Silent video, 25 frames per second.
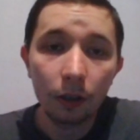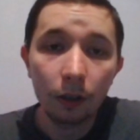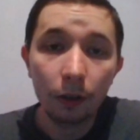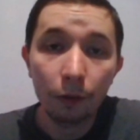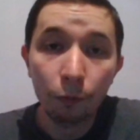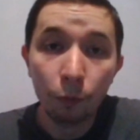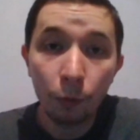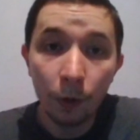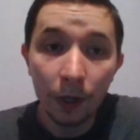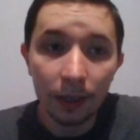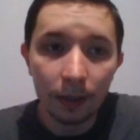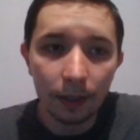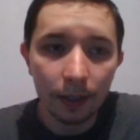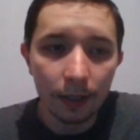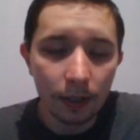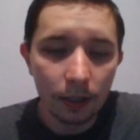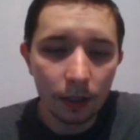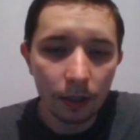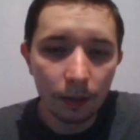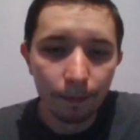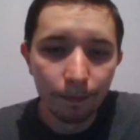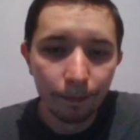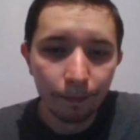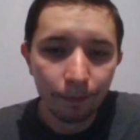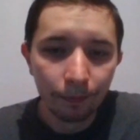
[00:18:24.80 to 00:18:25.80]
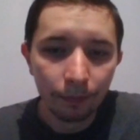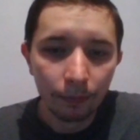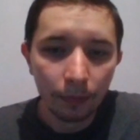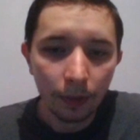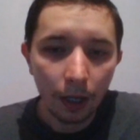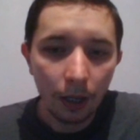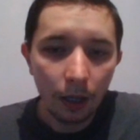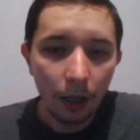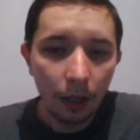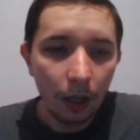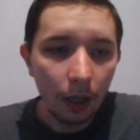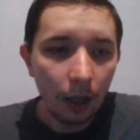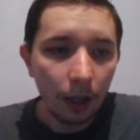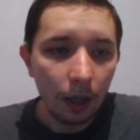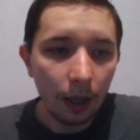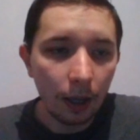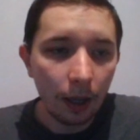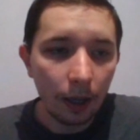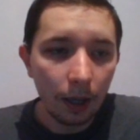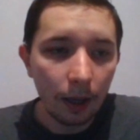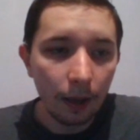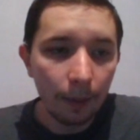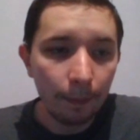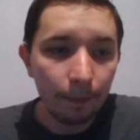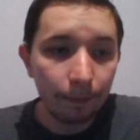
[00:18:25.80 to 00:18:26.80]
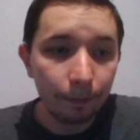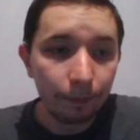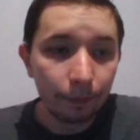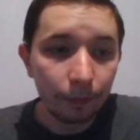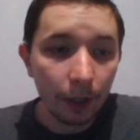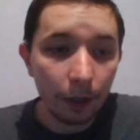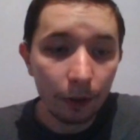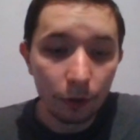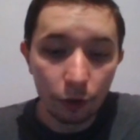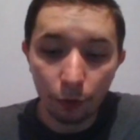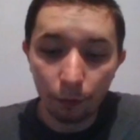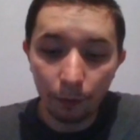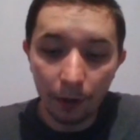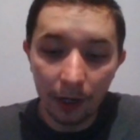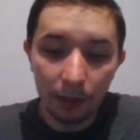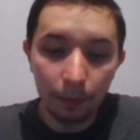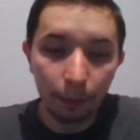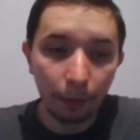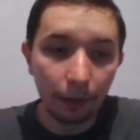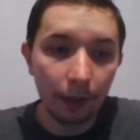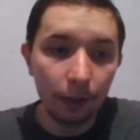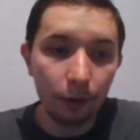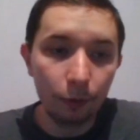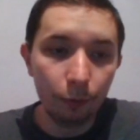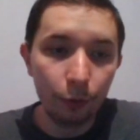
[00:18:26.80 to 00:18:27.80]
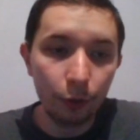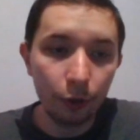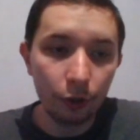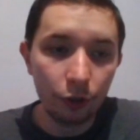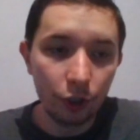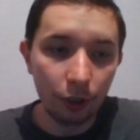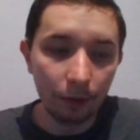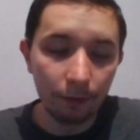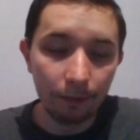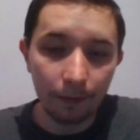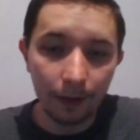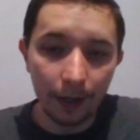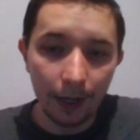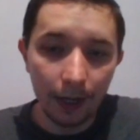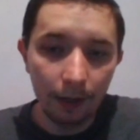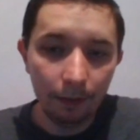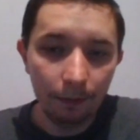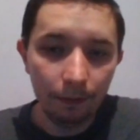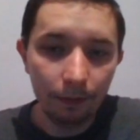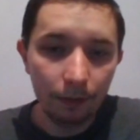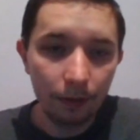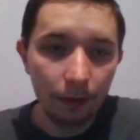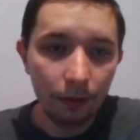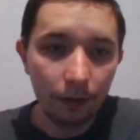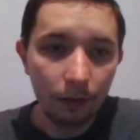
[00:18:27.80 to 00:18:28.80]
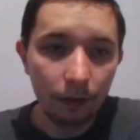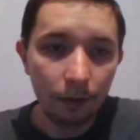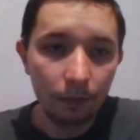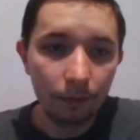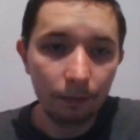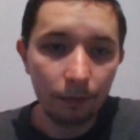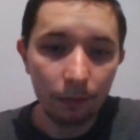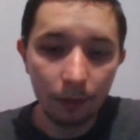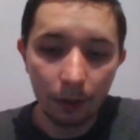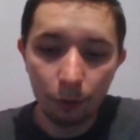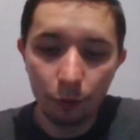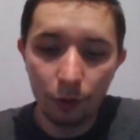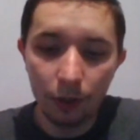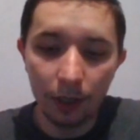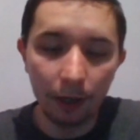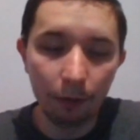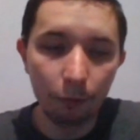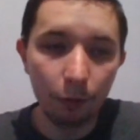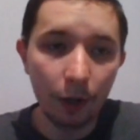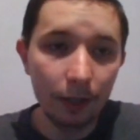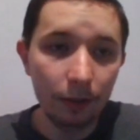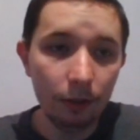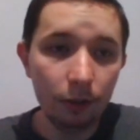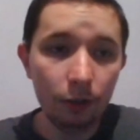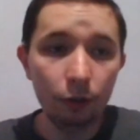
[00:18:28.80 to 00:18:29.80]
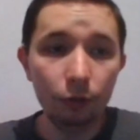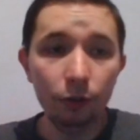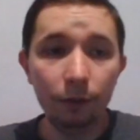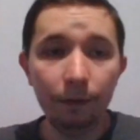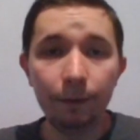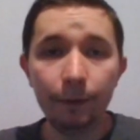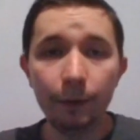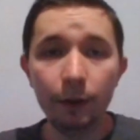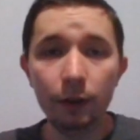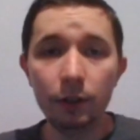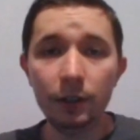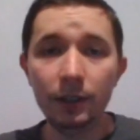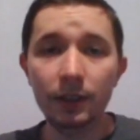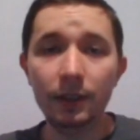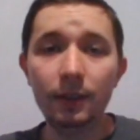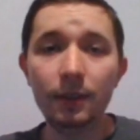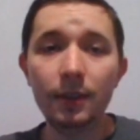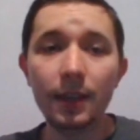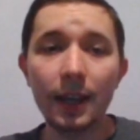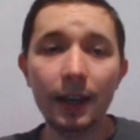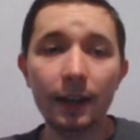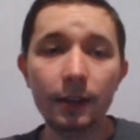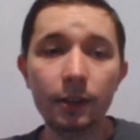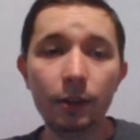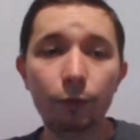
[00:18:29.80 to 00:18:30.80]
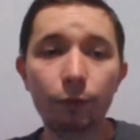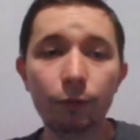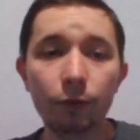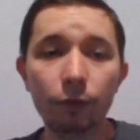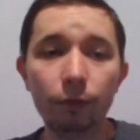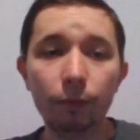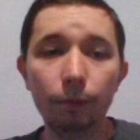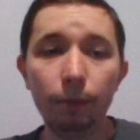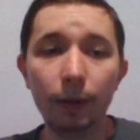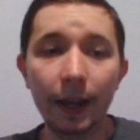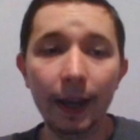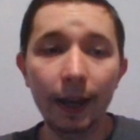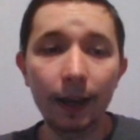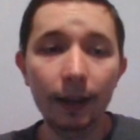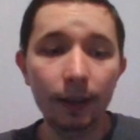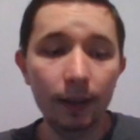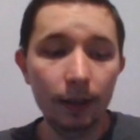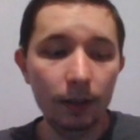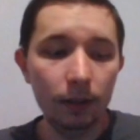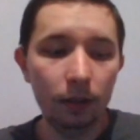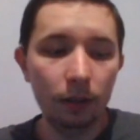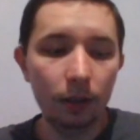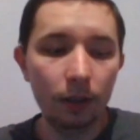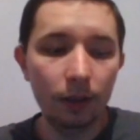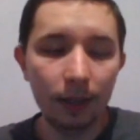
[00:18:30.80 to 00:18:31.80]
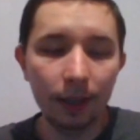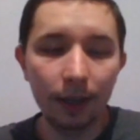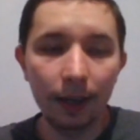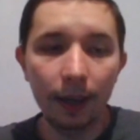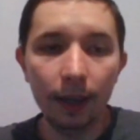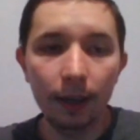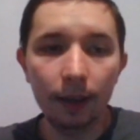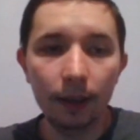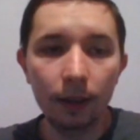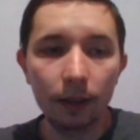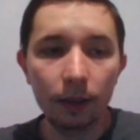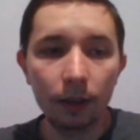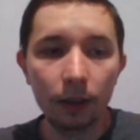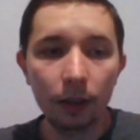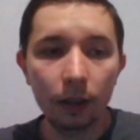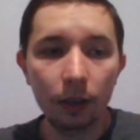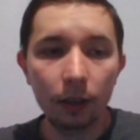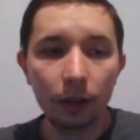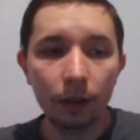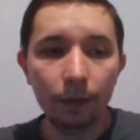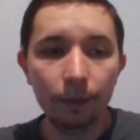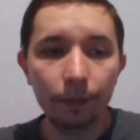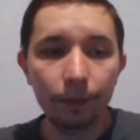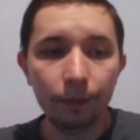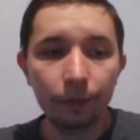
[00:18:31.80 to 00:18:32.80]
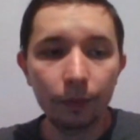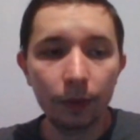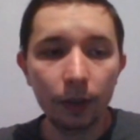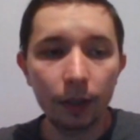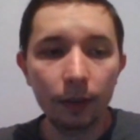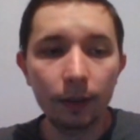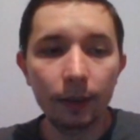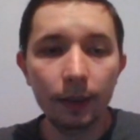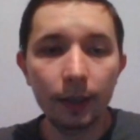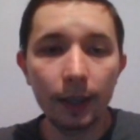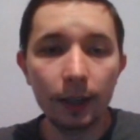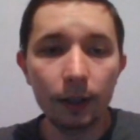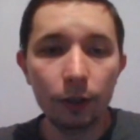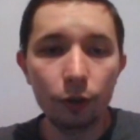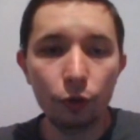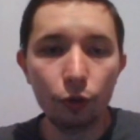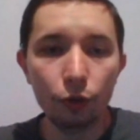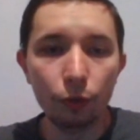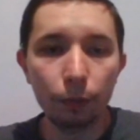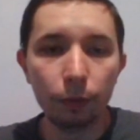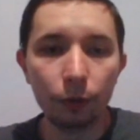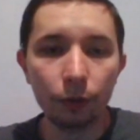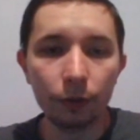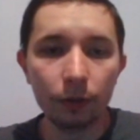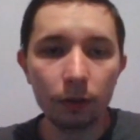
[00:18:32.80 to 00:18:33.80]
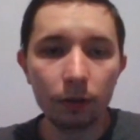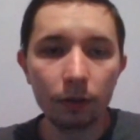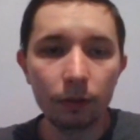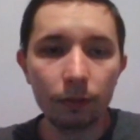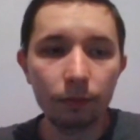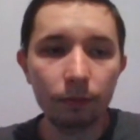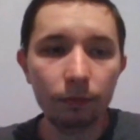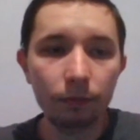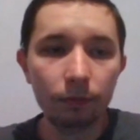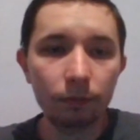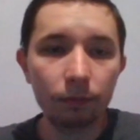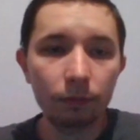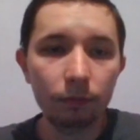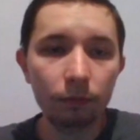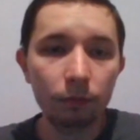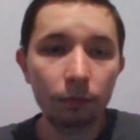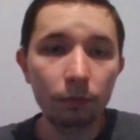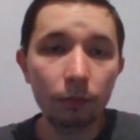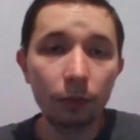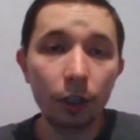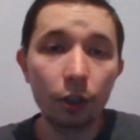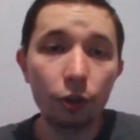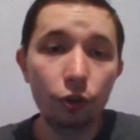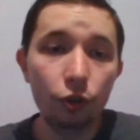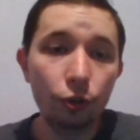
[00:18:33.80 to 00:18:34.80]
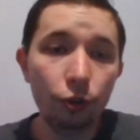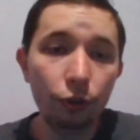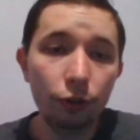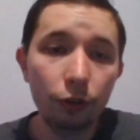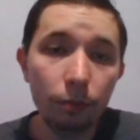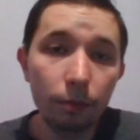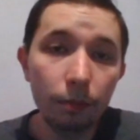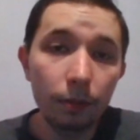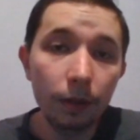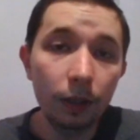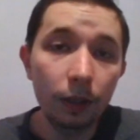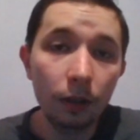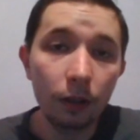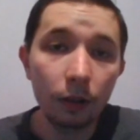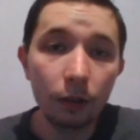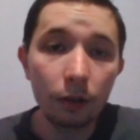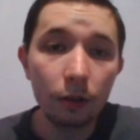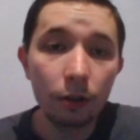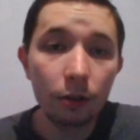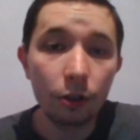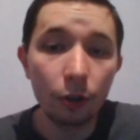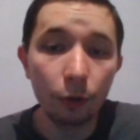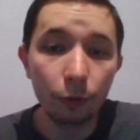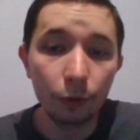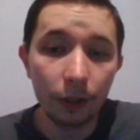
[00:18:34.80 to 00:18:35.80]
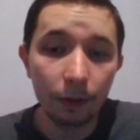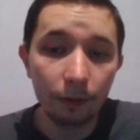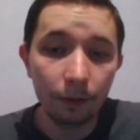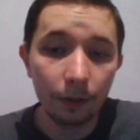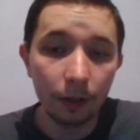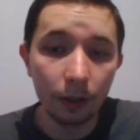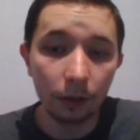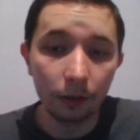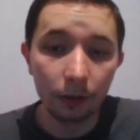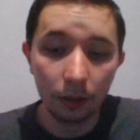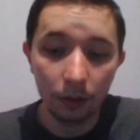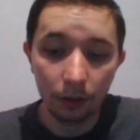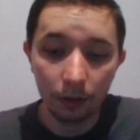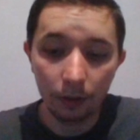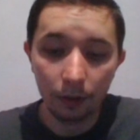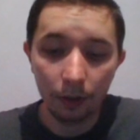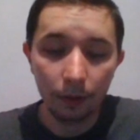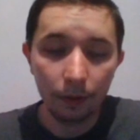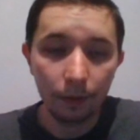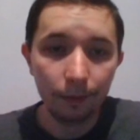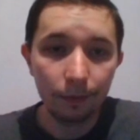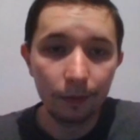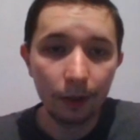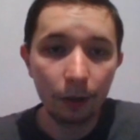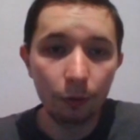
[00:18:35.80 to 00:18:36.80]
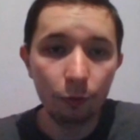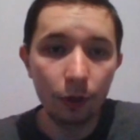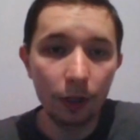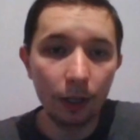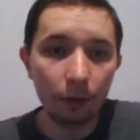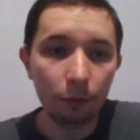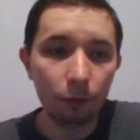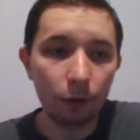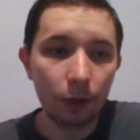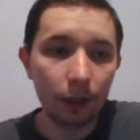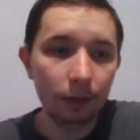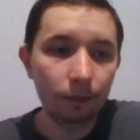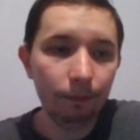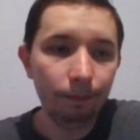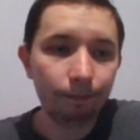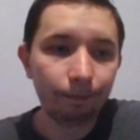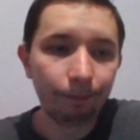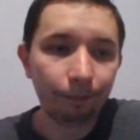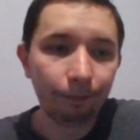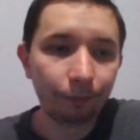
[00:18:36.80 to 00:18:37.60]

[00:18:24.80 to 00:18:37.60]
win this? So white played rook g5, queen a1. So the first task for black is to take these two pawns. It shouldn't be so difficult. Queen a1,